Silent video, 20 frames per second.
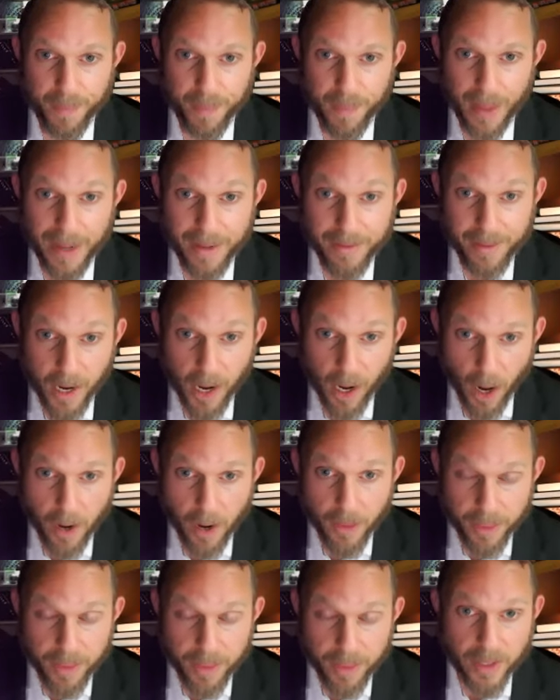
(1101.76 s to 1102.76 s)
I did a lot of
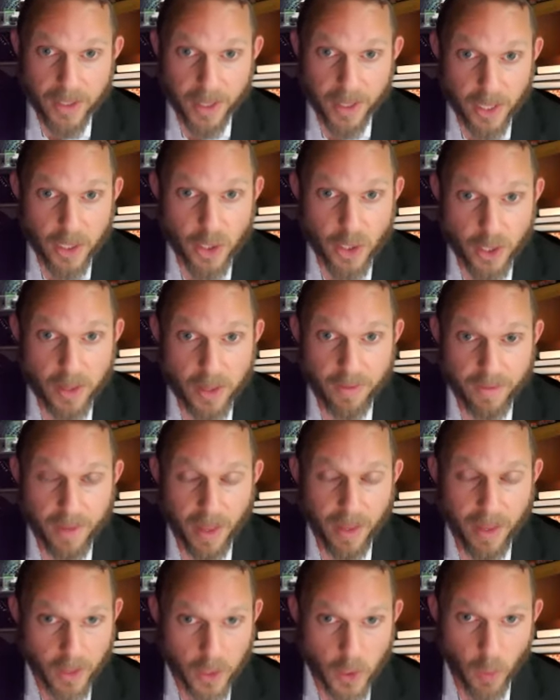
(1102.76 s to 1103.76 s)
things that I shouldn't have
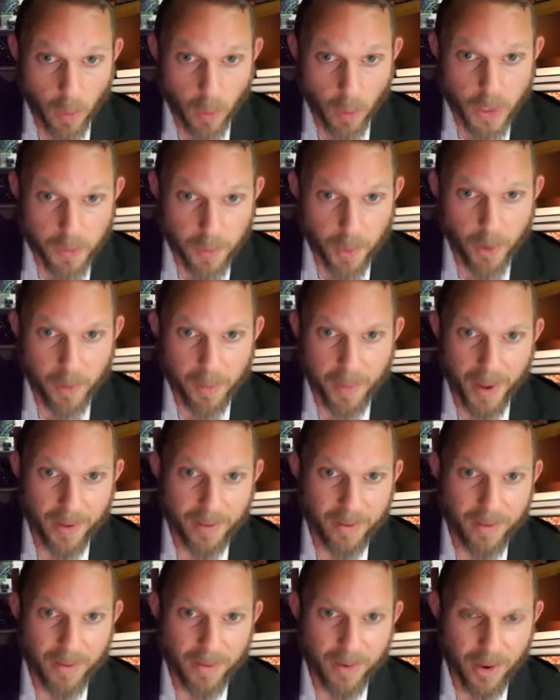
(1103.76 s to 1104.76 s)
done. This is what we spoke about
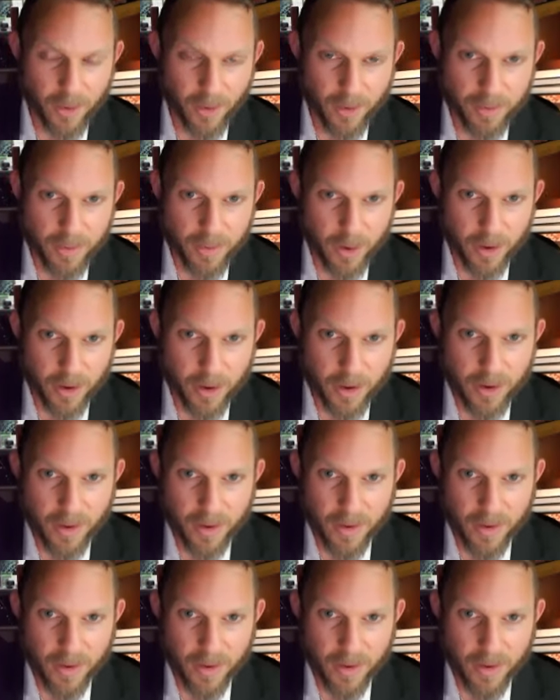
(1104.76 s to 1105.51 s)
in Rav Kook.